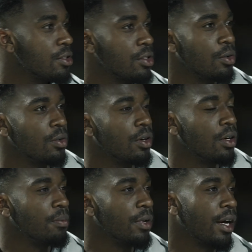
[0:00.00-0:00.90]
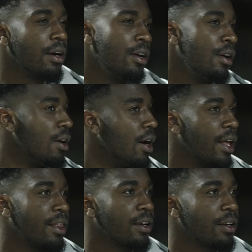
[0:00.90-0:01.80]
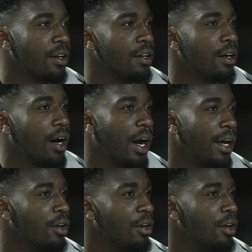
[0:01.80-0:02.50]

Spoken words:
So yeah, I think I